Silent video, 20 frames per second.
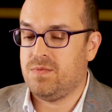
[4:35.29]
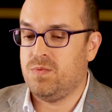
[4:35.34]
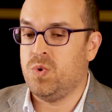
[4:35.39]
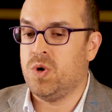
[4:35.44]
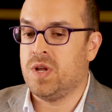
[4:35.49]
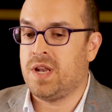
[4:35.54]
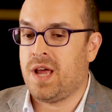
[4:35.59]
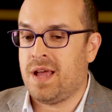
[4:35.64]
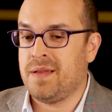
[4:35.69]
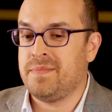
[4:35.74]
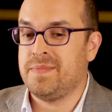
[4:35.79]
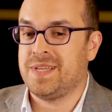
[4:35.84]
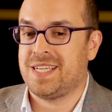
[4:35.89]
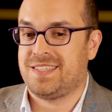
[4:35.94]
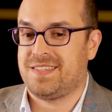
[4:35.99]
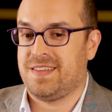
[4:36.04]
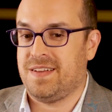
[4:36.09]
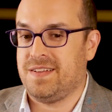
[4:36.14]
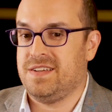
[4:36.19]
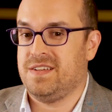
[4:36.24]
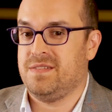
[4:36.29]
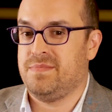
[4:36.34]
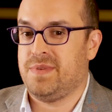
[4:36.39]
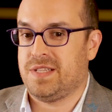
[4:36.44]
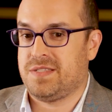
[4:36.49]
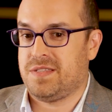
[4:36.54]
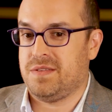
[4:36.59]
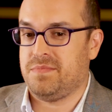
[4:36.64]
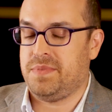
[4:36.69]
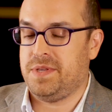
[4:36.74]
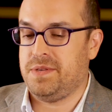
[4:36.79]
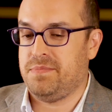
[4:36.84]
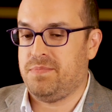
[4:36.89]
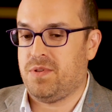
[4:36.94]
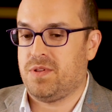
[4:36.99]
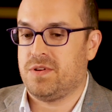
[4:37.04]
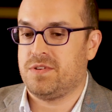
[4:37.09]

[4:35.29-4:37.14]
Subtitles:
What I'm excited about that people